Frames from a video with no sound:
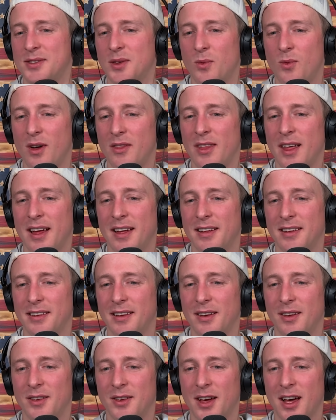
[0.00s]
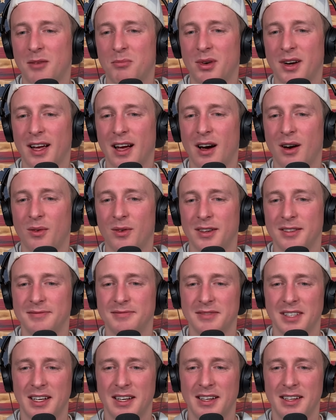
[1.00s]
the one that, you know, you got to bring out
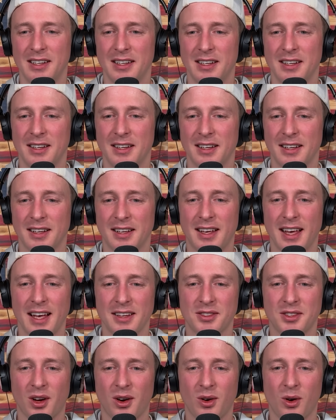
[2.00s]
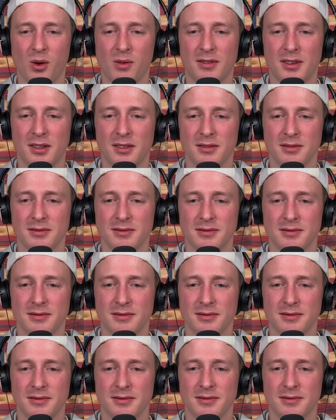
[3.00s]
when guests are over,
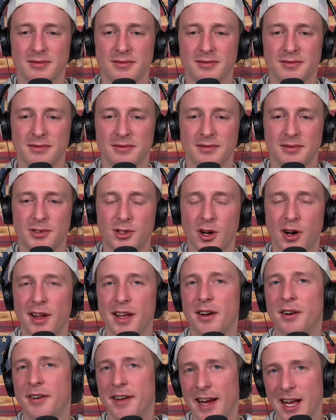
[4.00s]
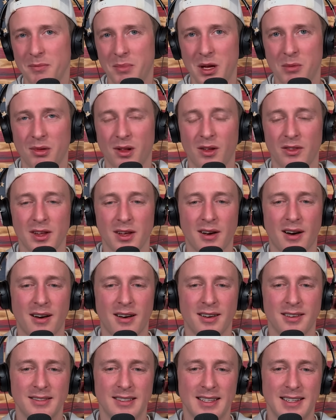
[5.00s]
trying to entertain people out in the
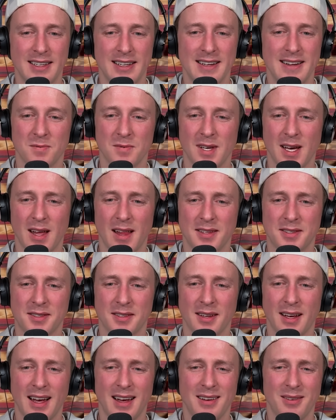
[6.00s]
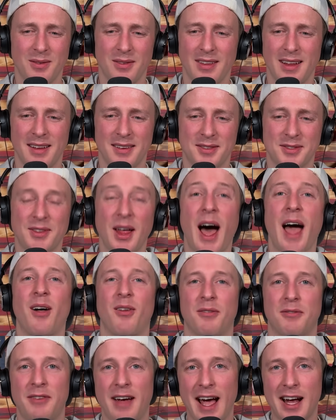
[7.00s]
yard. Yeah, that's that
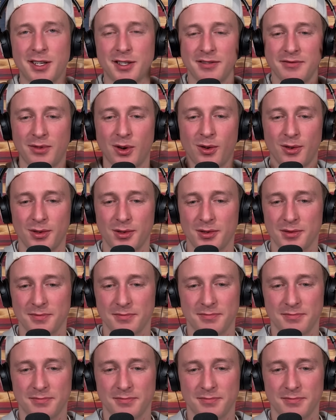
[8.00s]
style, fashion, folks.